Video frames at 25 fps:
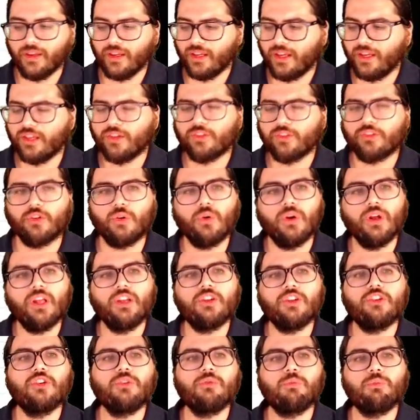So
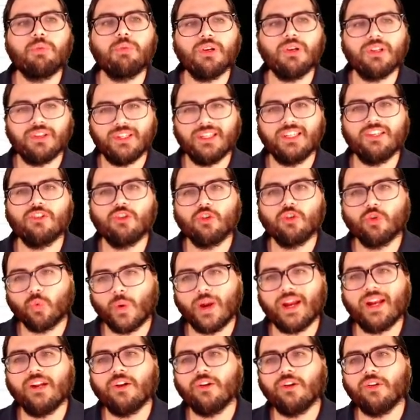to put these
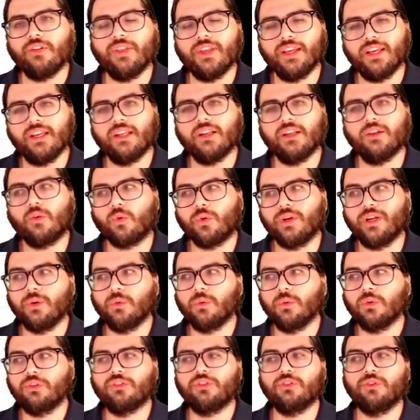greater than or equal
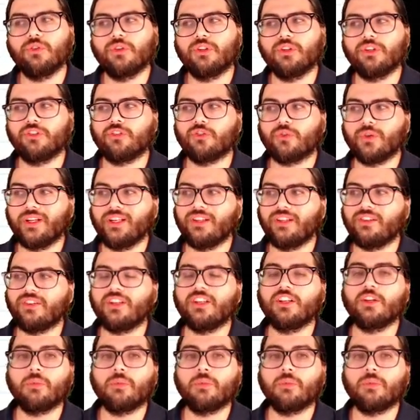to constraints into my